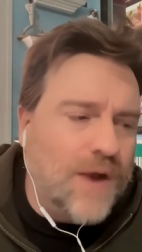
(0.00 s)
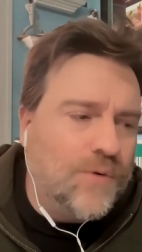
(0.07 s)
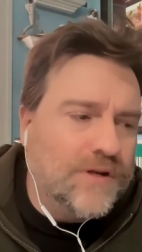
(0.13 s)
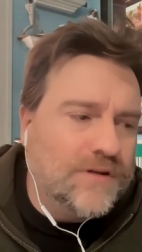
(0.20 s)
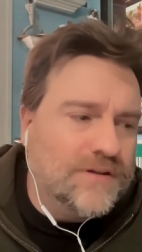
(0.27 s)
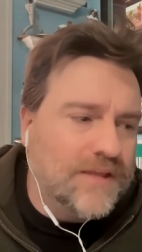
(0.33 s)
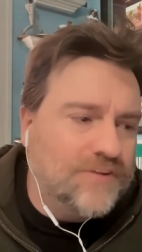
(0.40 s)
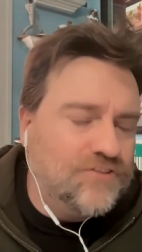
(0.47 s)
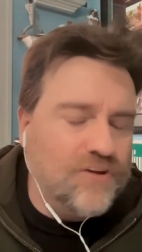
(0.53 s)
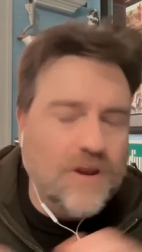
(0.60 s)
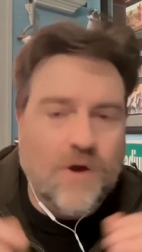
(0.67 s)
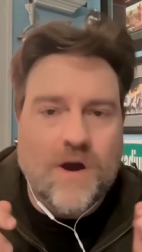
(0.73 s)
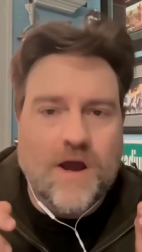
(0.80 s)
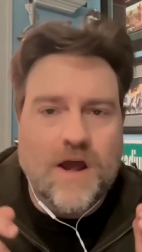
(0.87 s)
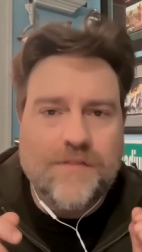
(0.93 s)
I wanted to let you
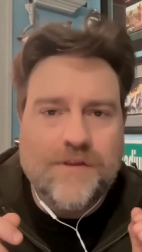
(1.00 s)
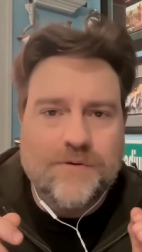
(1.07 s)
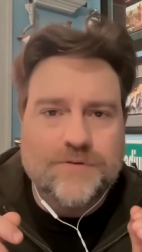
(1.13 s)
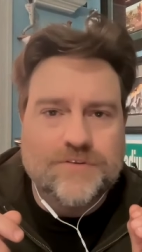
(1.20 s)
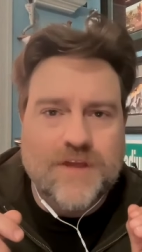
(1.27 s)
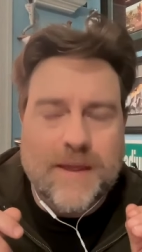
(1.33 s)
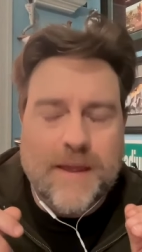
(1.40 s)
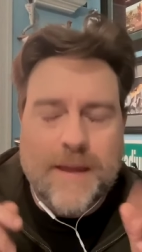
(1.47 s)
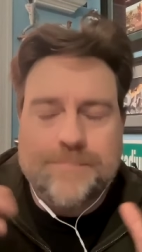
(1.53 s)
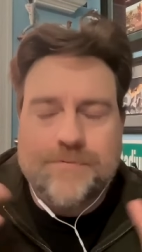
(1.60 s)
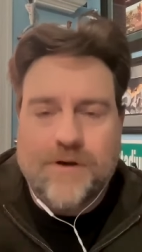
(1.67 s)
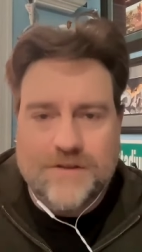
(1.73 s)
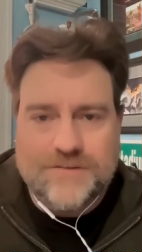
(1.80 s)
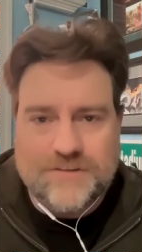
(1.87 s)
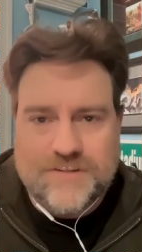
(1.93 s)
know there was a
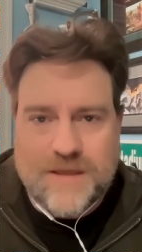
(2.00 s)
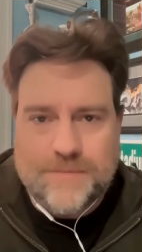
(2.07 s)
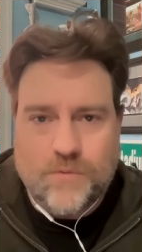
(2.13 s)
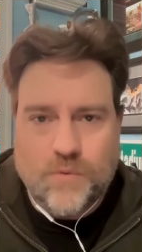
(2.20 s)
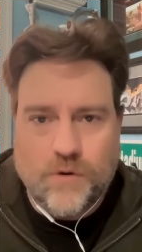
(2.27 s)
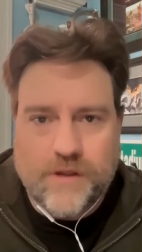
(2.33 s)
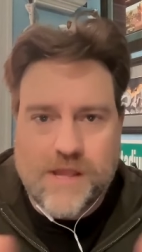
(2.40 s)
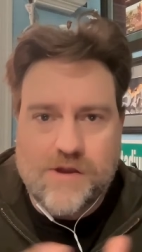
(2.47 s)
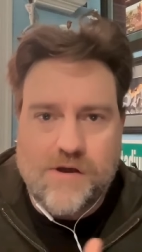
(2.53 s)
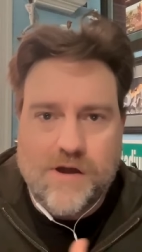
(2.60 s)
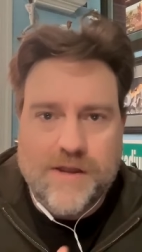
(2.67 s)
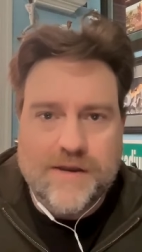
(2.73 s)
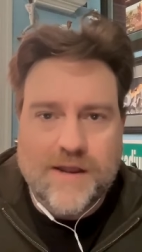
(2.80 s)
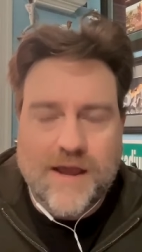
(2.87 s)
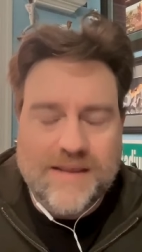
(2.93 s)
project I've been working on.